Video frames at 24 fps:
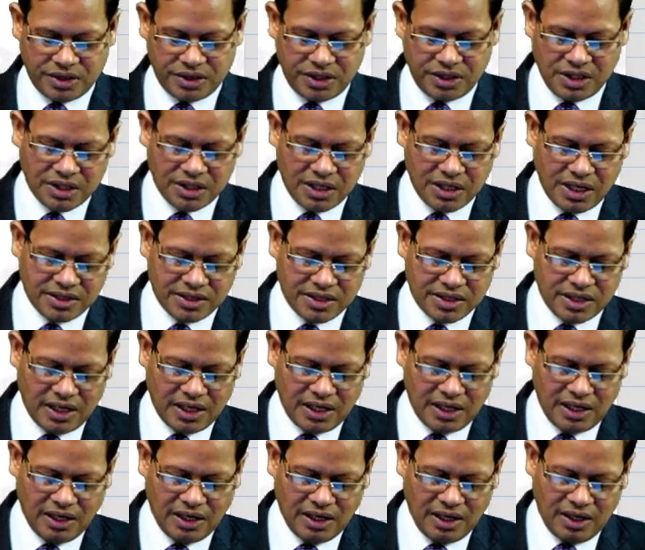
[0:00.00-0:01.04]
This I
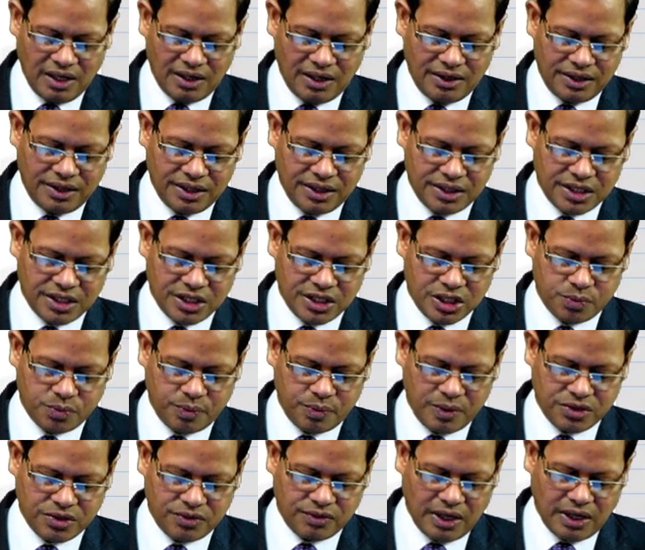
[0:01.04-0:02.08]
say, this is
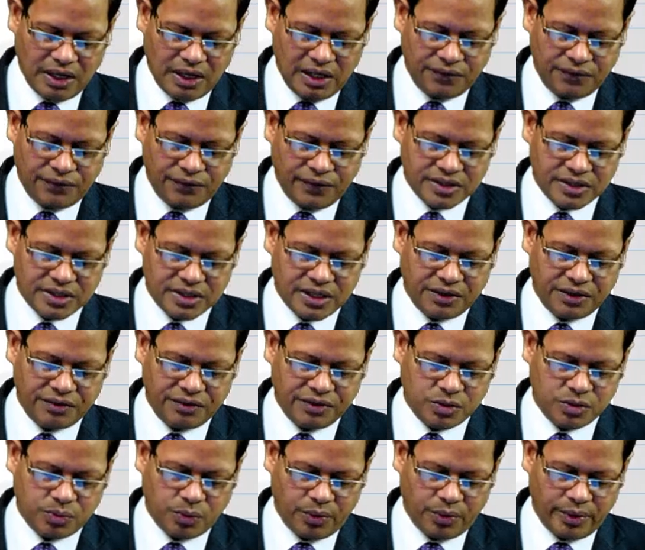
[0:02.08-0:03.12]
specifically for
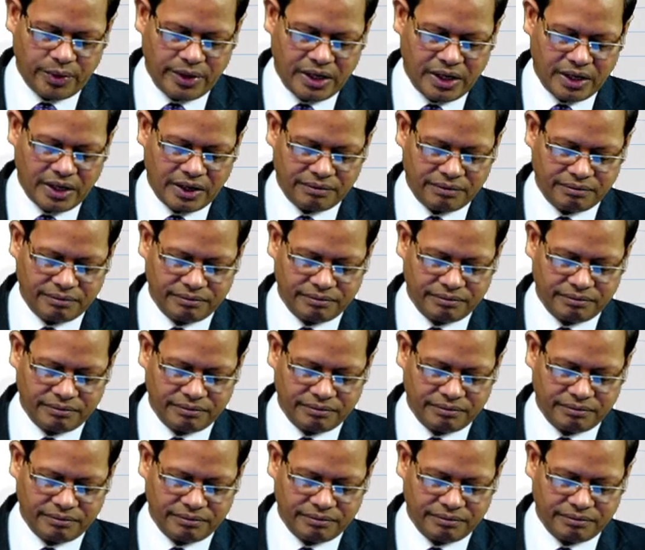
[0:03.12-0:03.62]
service provider.